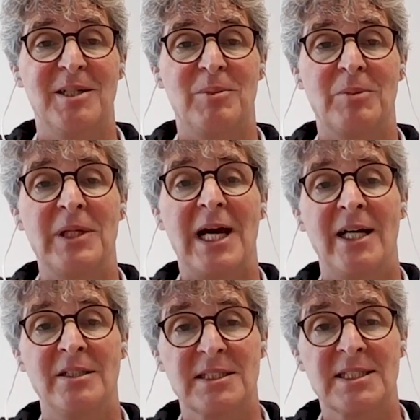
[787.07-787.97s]
But
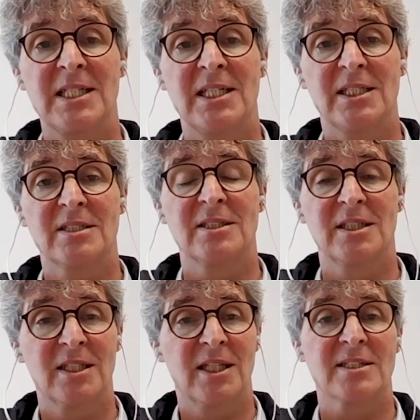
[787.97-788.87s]
behind the
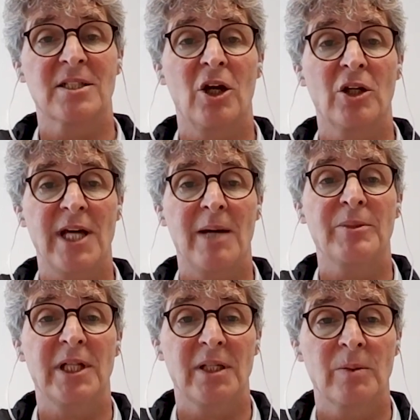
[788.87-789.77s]
scene, there's a lot
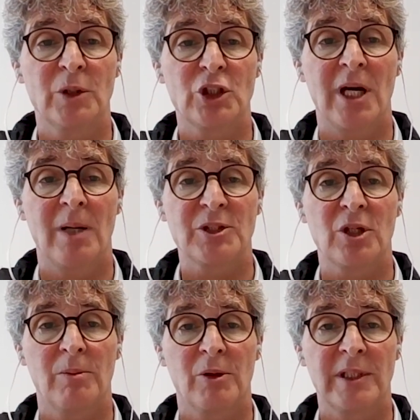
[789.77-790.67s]
happening, which helps
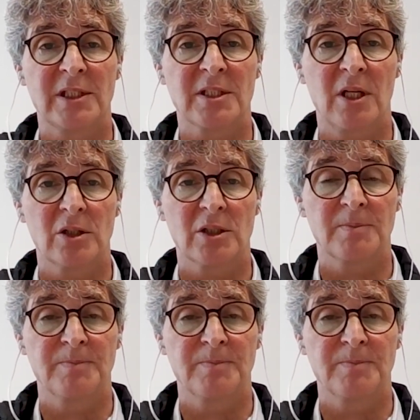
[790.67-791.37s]
the operators a lot.